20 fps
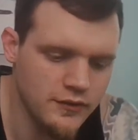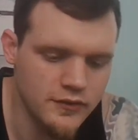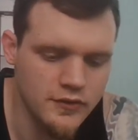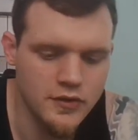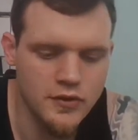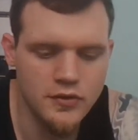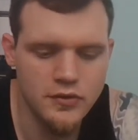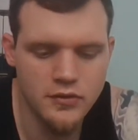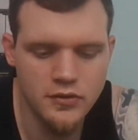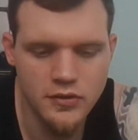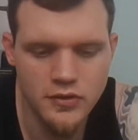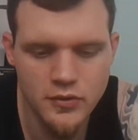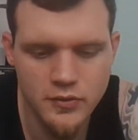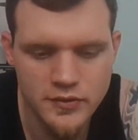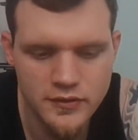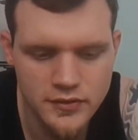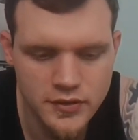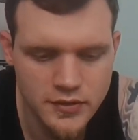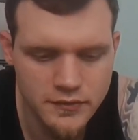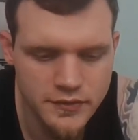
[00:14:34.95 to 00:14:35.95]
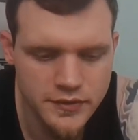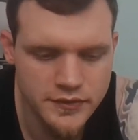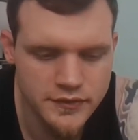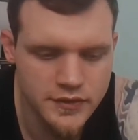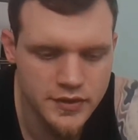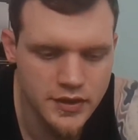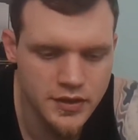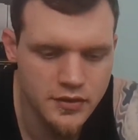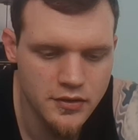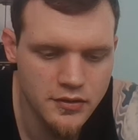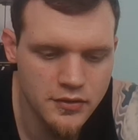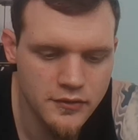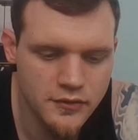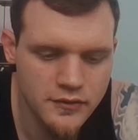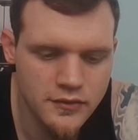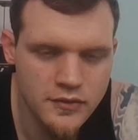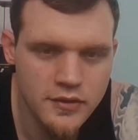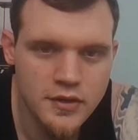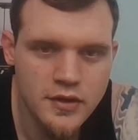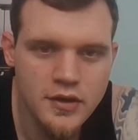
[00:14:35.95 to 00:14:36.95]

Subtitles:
So always love the stickers.